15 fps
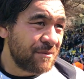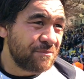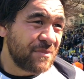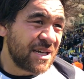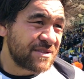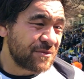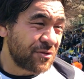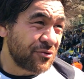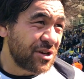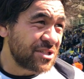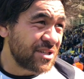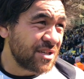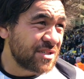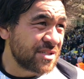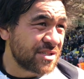Massive
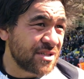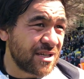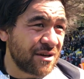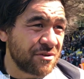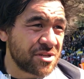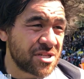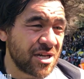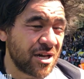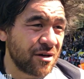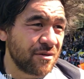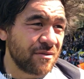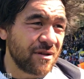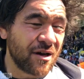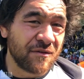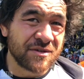congratulations to La
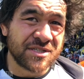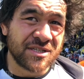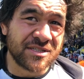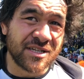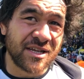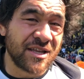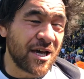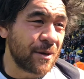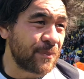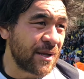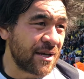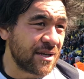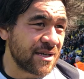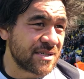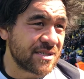Rochelle. Obviously today they
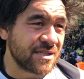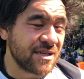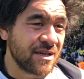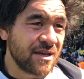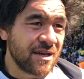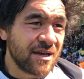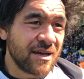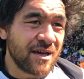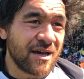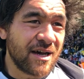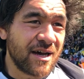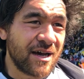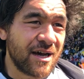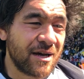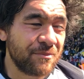outplayed us.
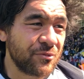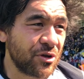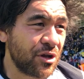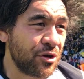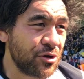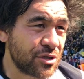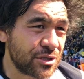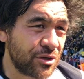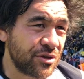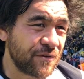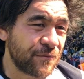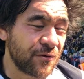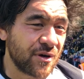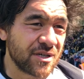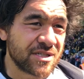You know, huge learning
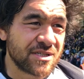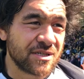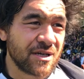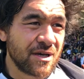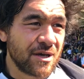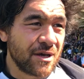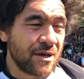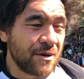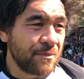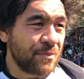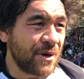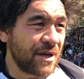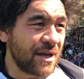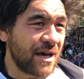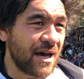for us.
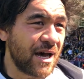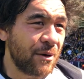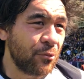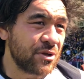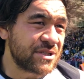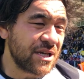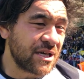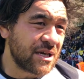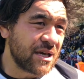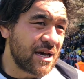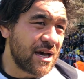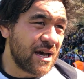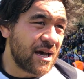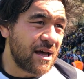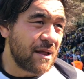But we'll take
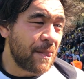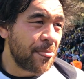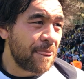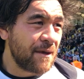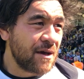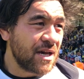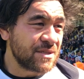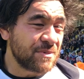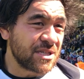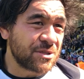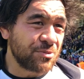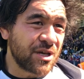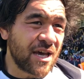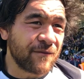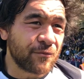as much
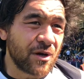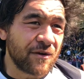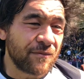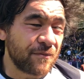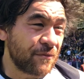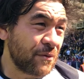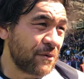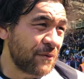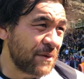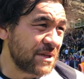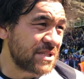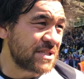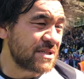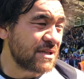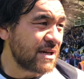as we can away from
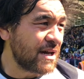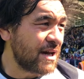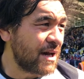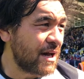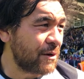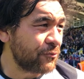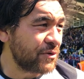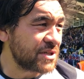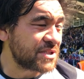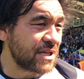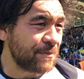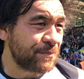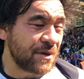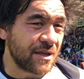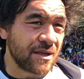this. Rest
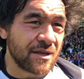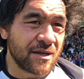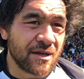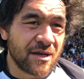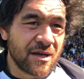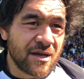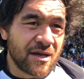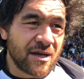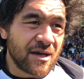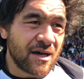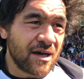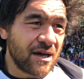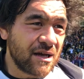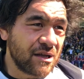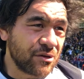up
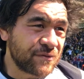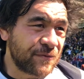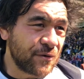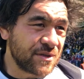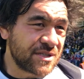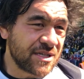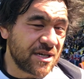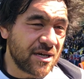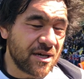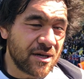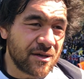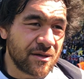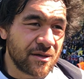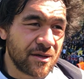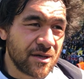and look forward
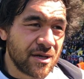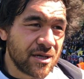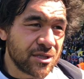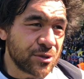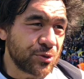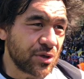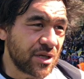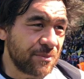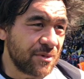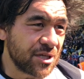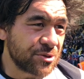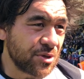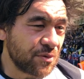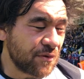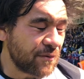to talking to them
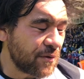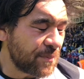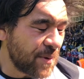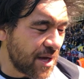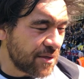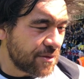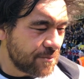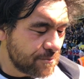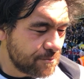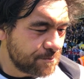next week with Bath.